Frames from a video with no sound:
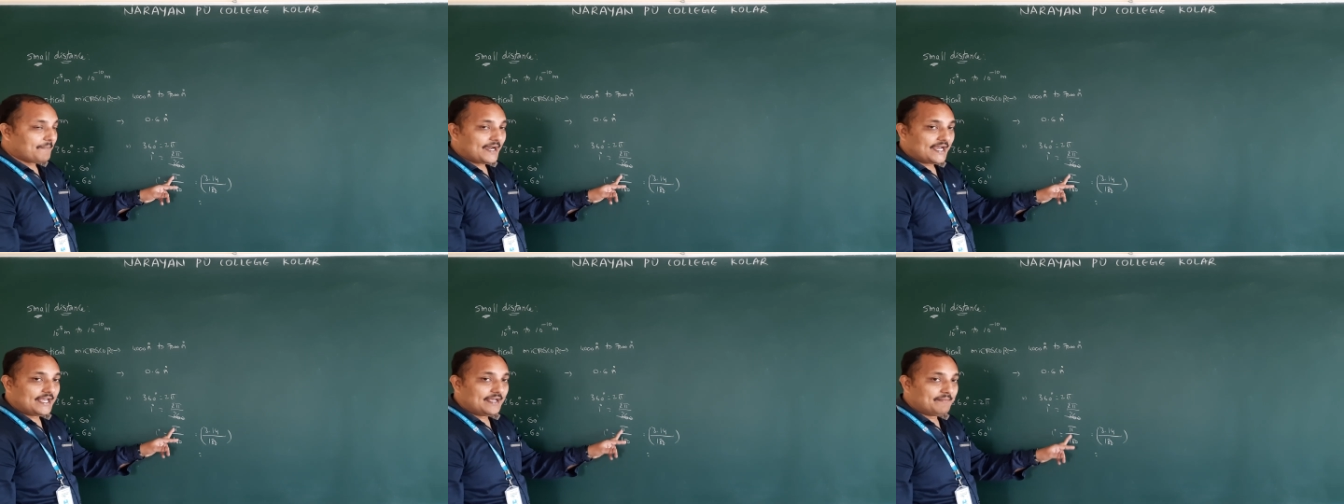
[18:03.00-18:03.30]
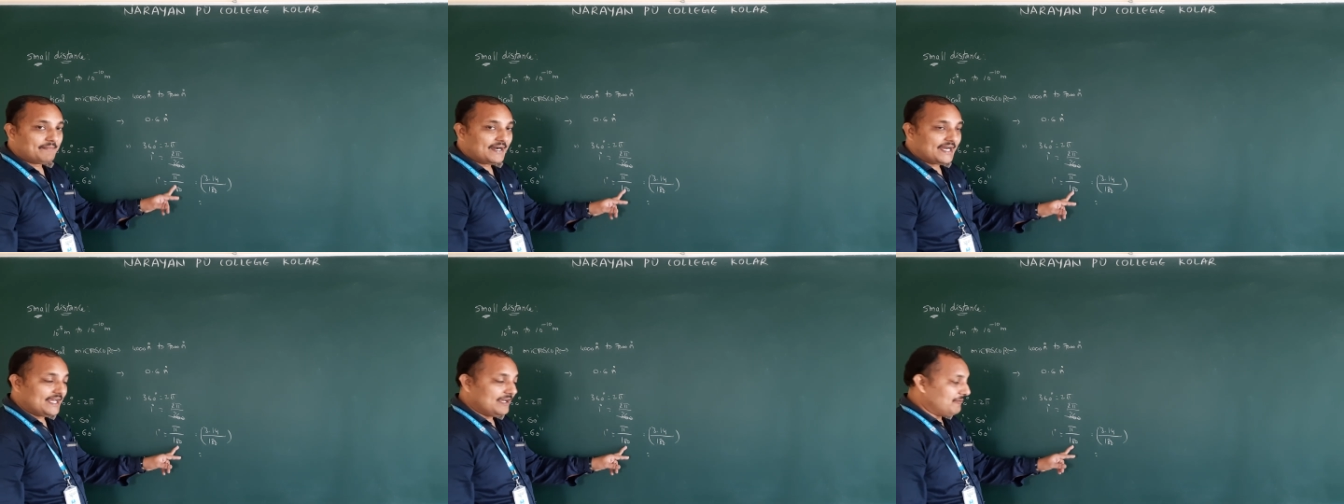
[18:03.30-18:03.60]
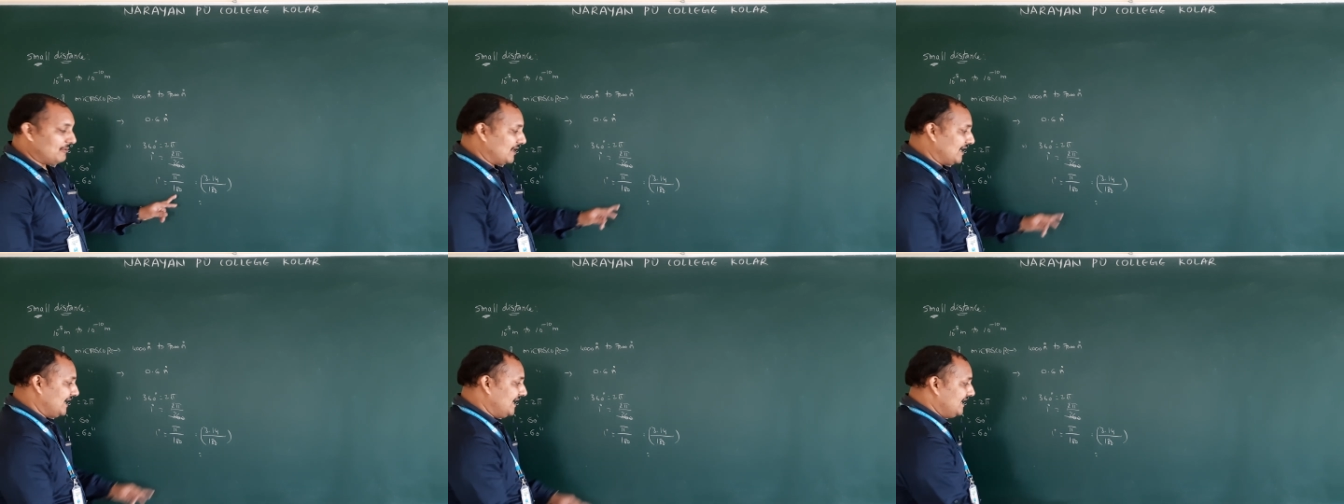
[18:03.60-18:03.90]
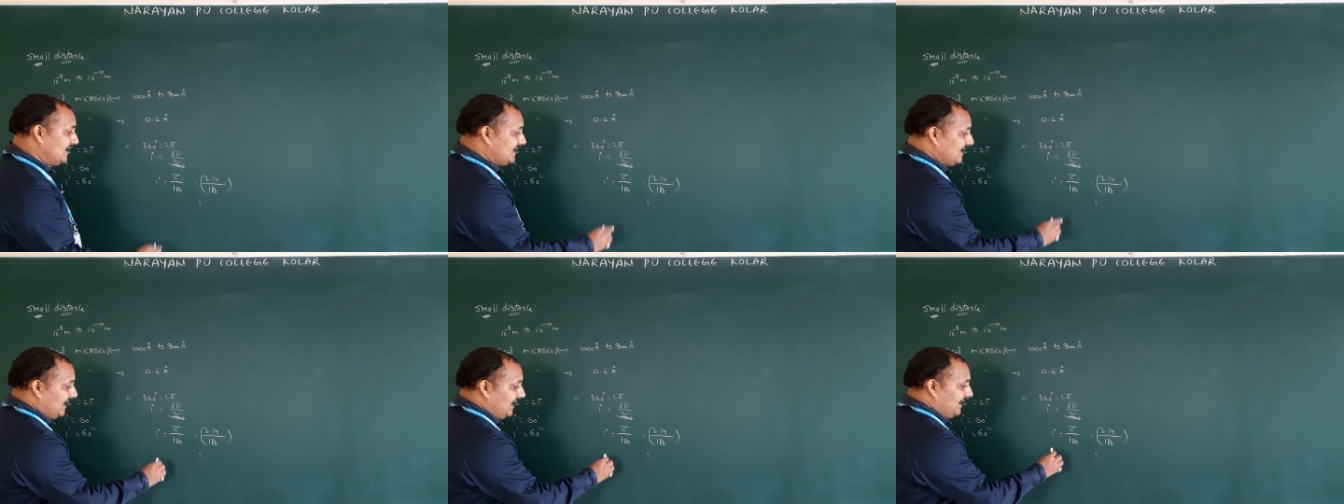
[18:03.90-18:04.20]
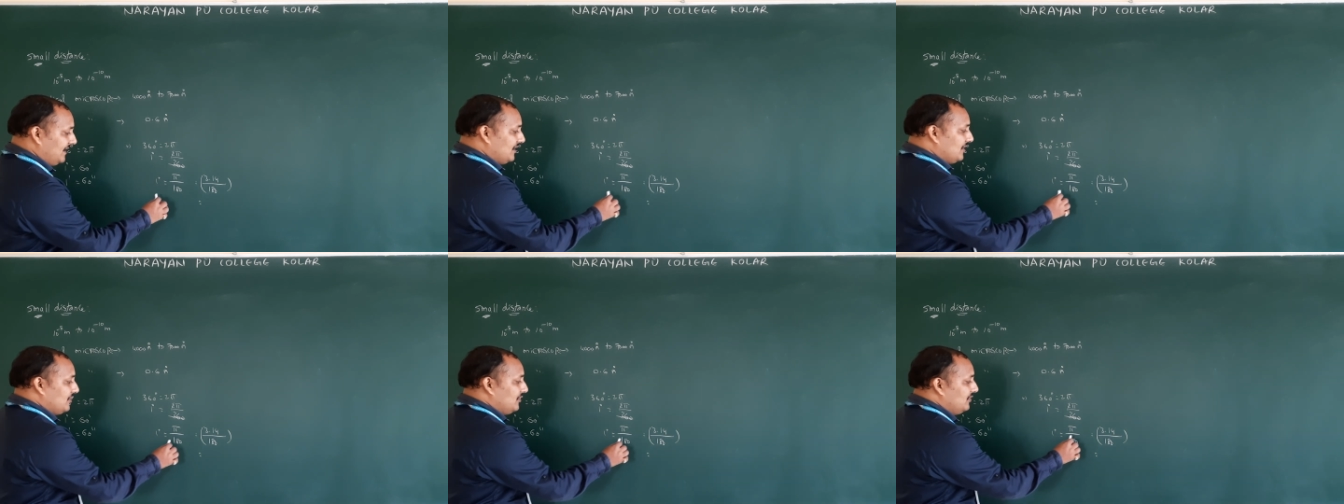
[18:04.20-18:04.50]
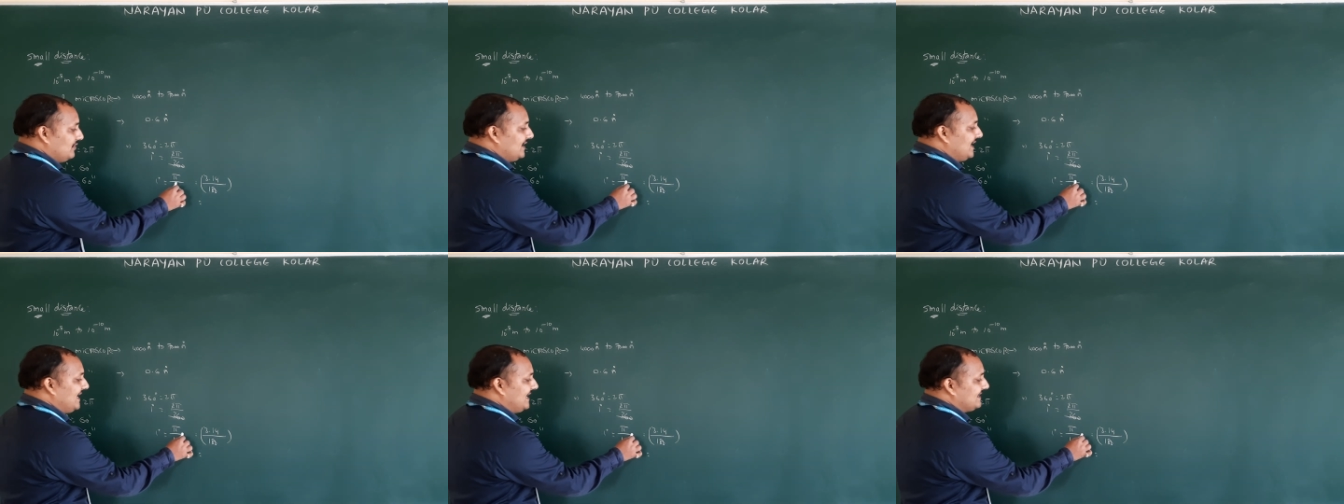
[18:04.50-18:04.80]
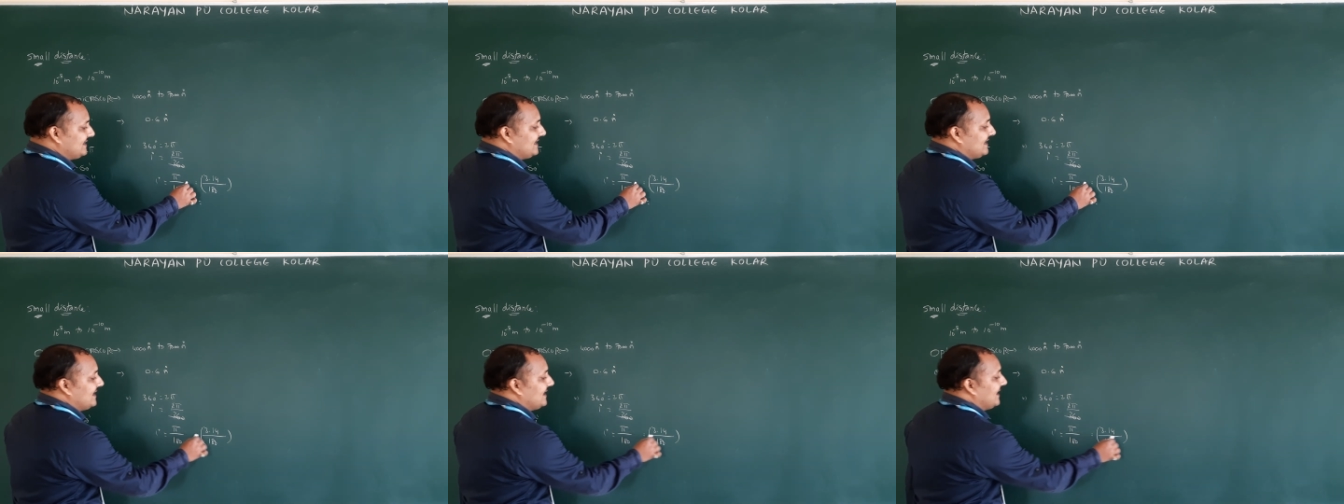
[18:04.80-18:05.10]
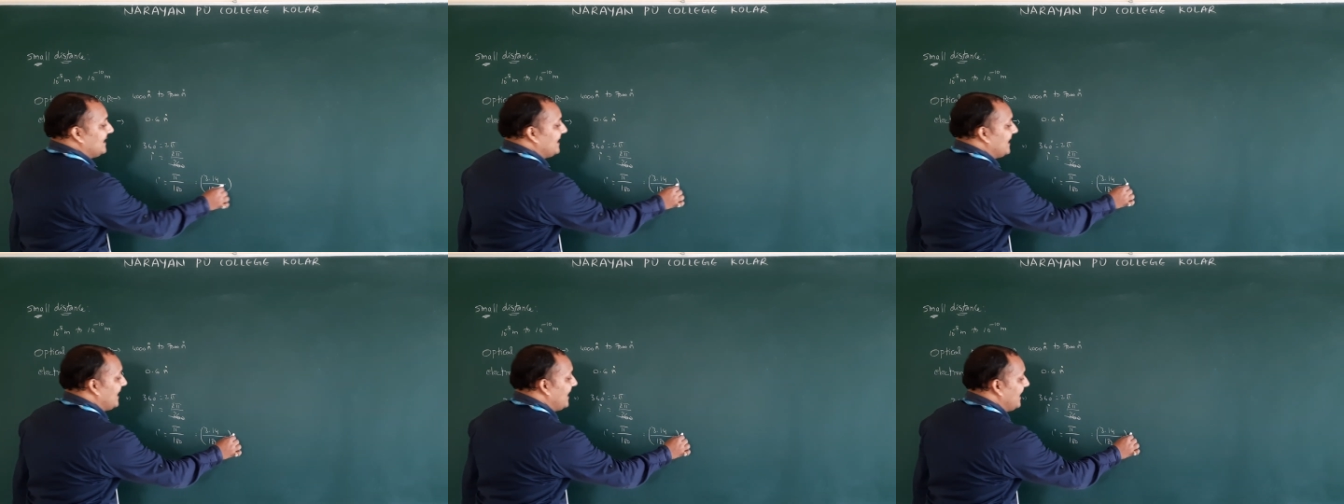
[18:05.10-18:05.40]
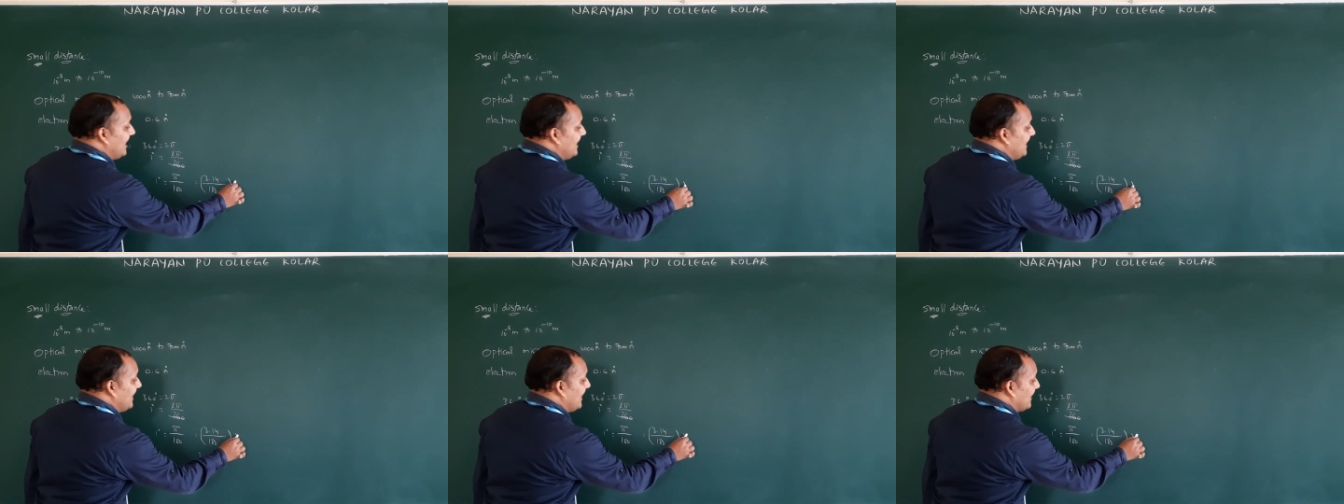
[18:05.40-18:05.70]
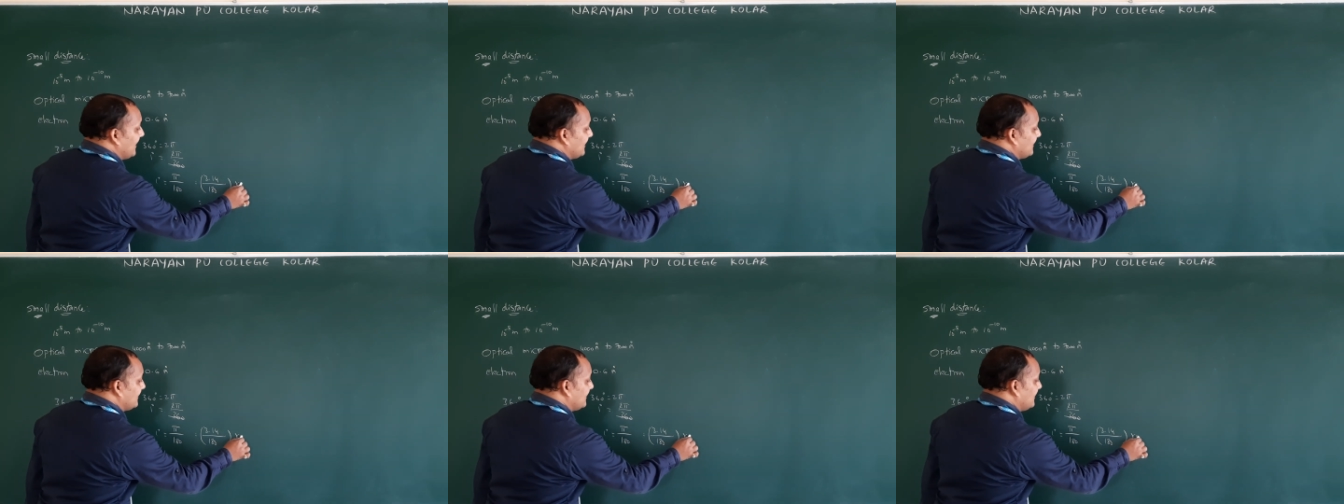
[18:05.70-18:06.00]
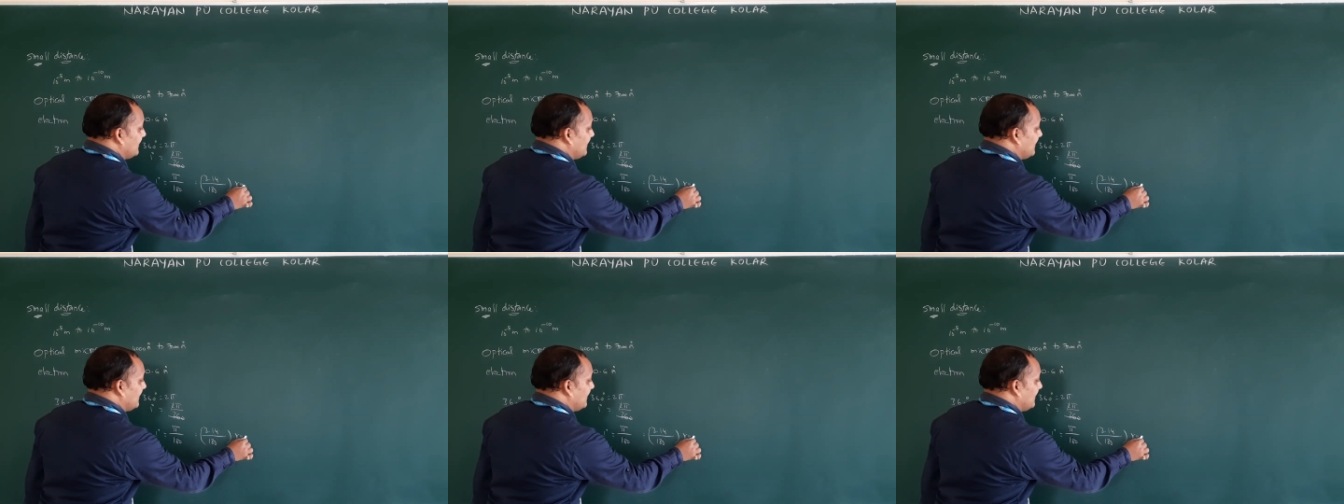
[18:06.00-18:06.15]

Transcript: pi by 180 units radians.